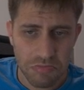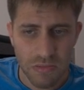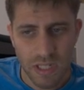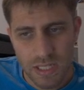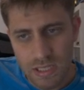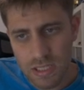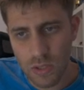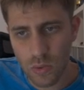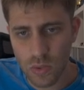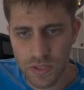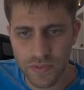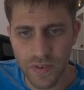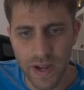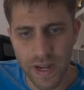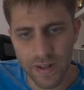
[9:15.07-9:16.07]
It looks
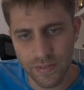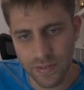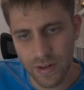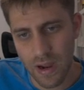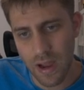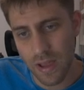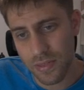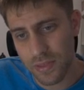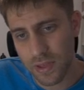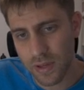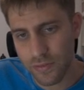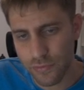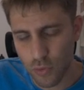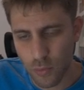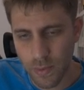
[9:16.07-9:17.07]
fine, I think,
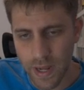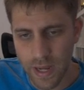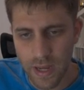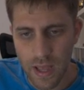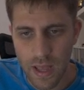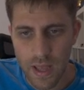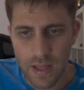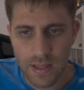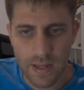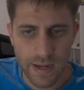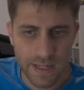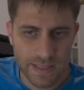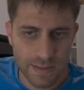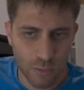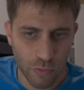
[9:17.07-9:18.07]
for black. The
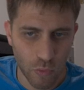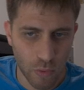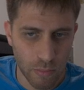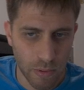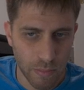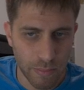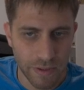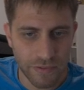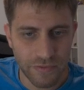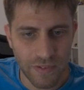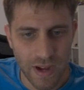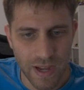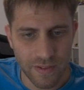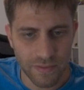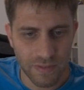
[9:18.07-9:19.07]
next move will be
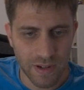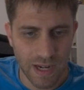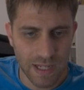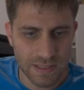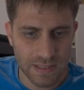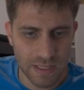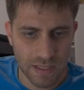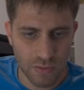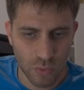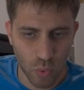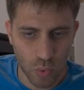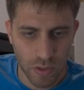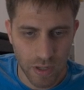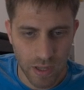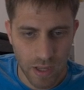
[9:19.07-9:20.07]
b5, castle,
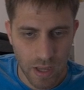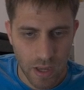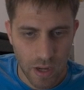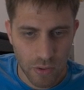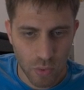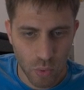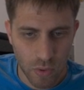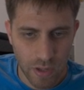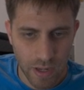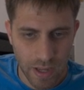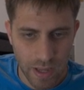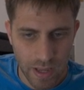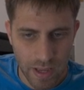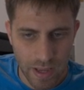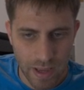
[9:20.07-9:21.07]
rook
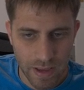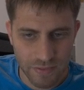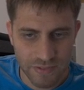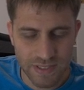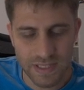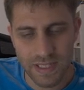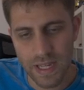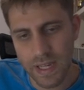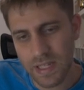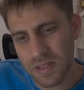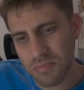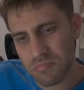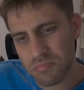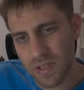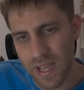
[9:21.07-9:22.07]

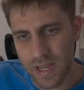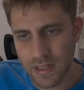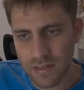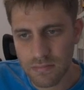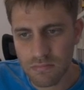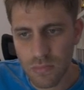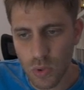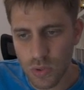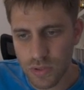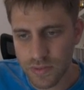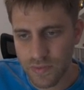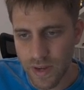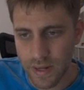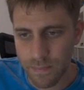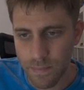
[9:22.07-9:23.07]
fc8. Yeah, looks
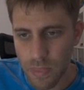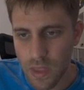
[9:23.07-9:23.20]
fine.